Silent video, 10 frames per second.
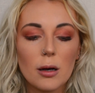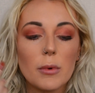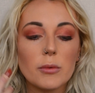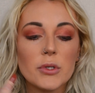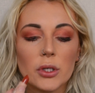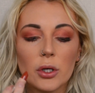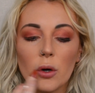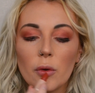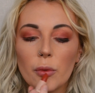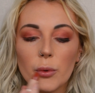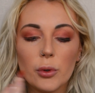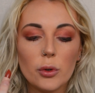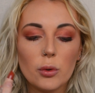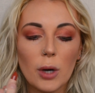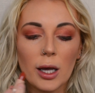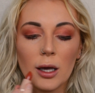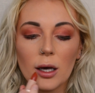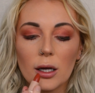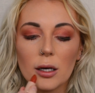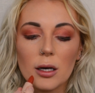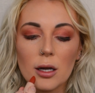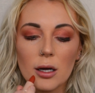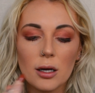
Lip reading: But I'm just gonna go through and